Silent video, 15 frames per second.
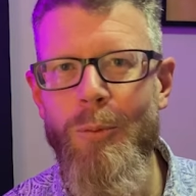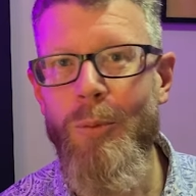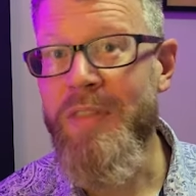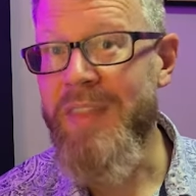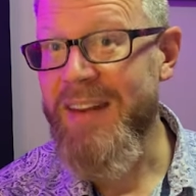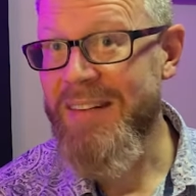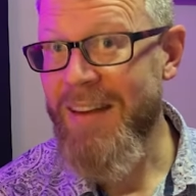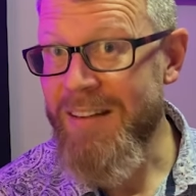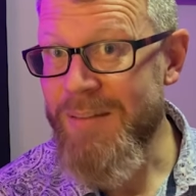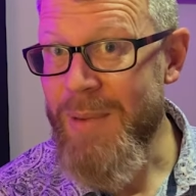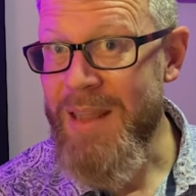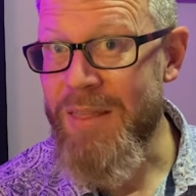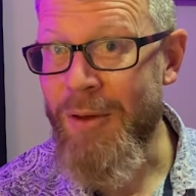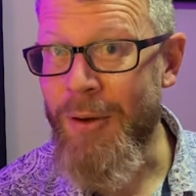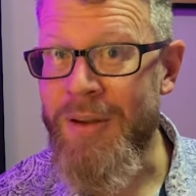What that does
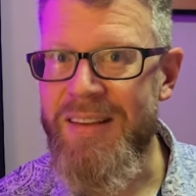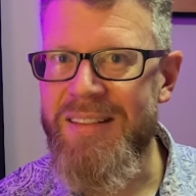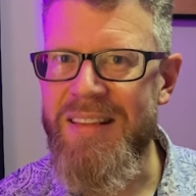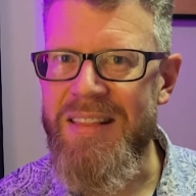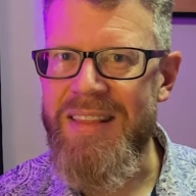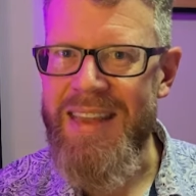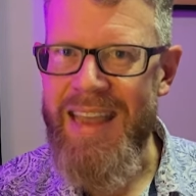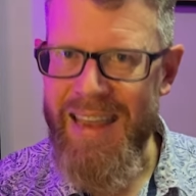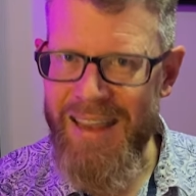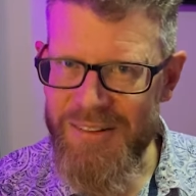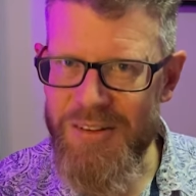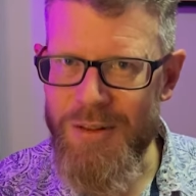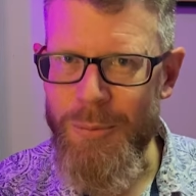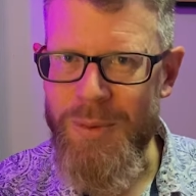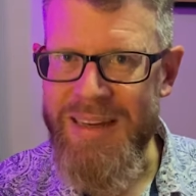mean though is that the
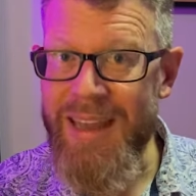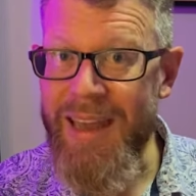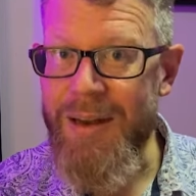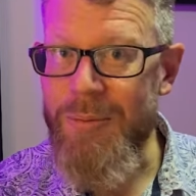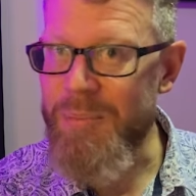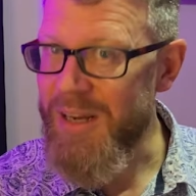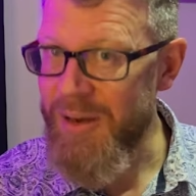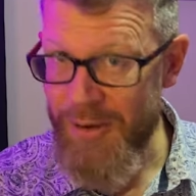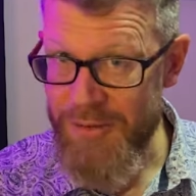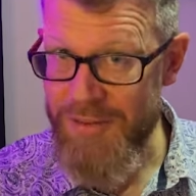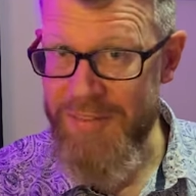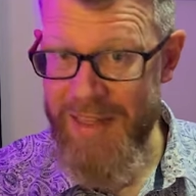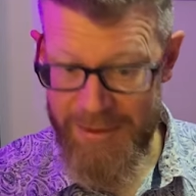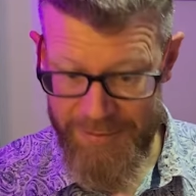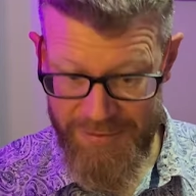edge that we get because
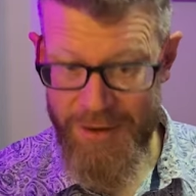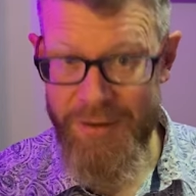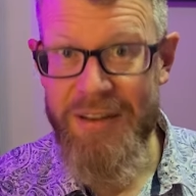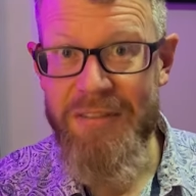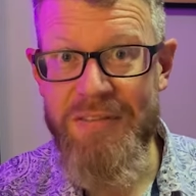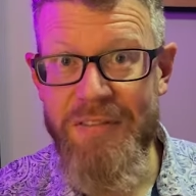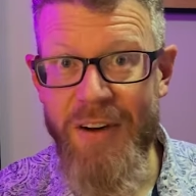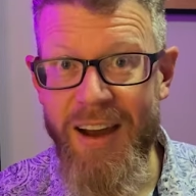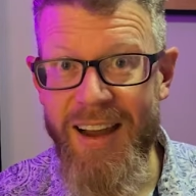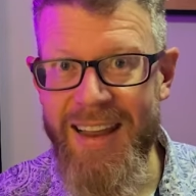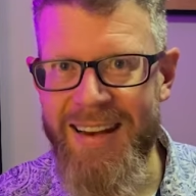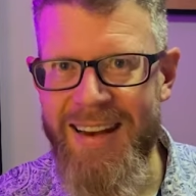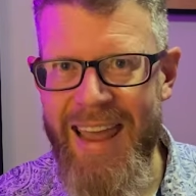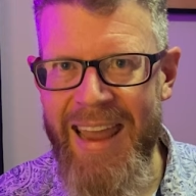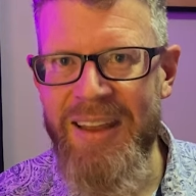of that very
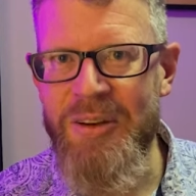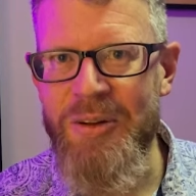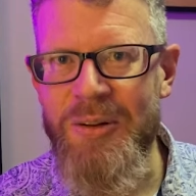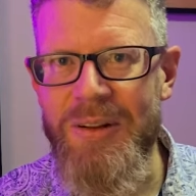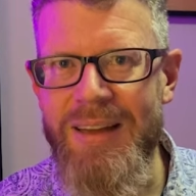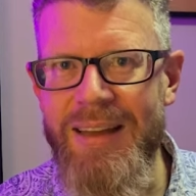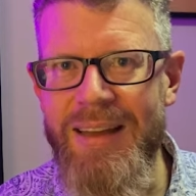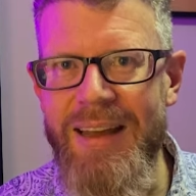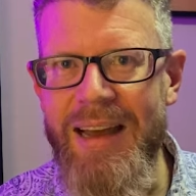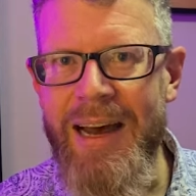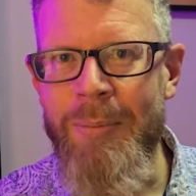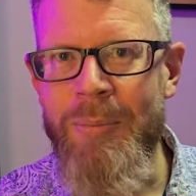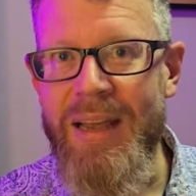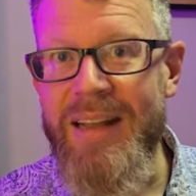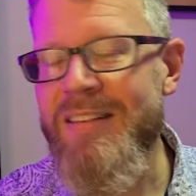fine angle,
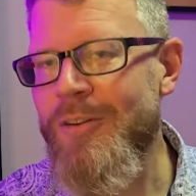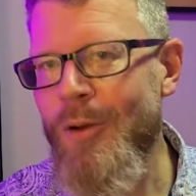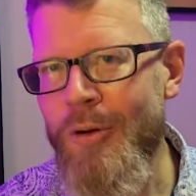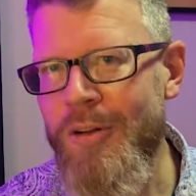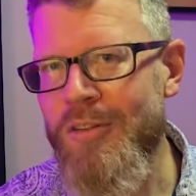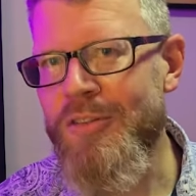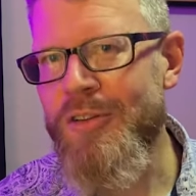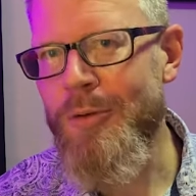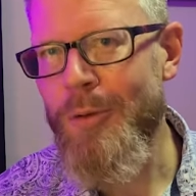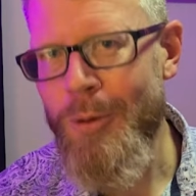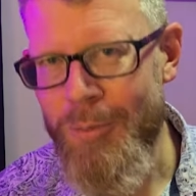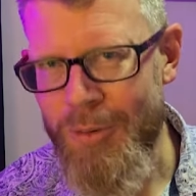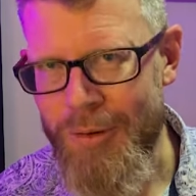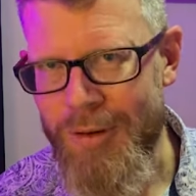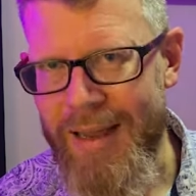it's not as
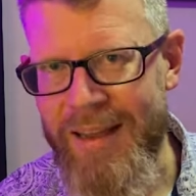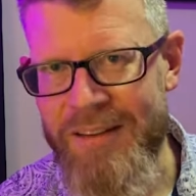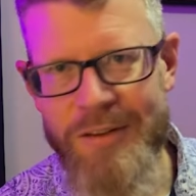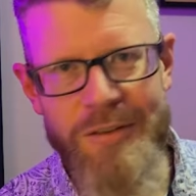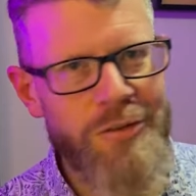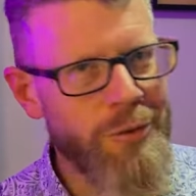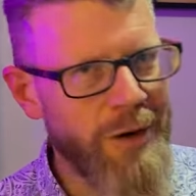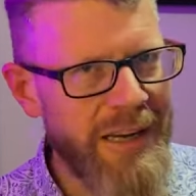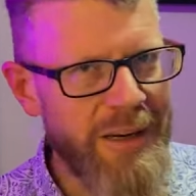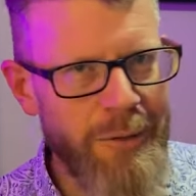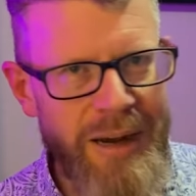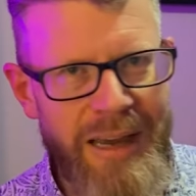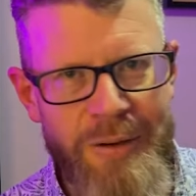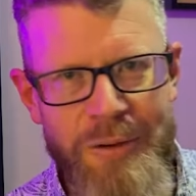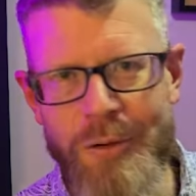durable as a straight
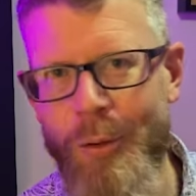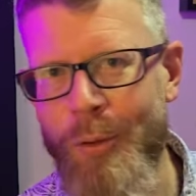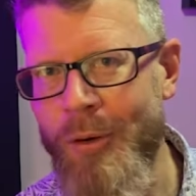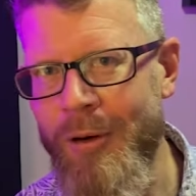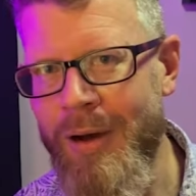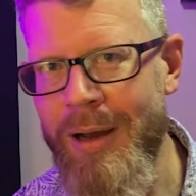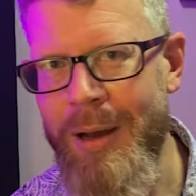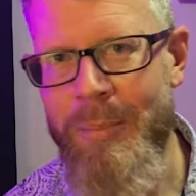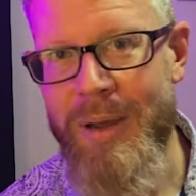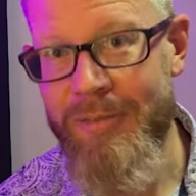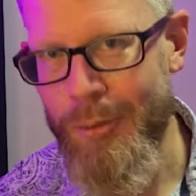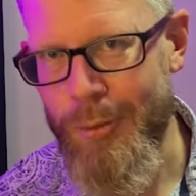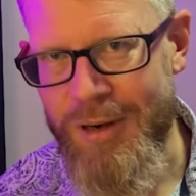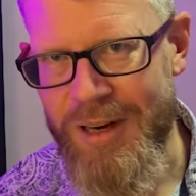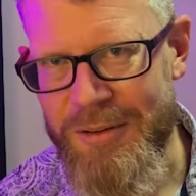ground or a
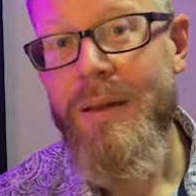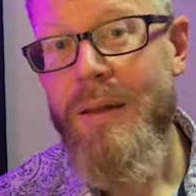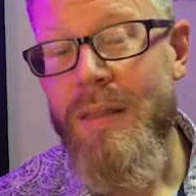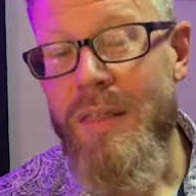bevel ground.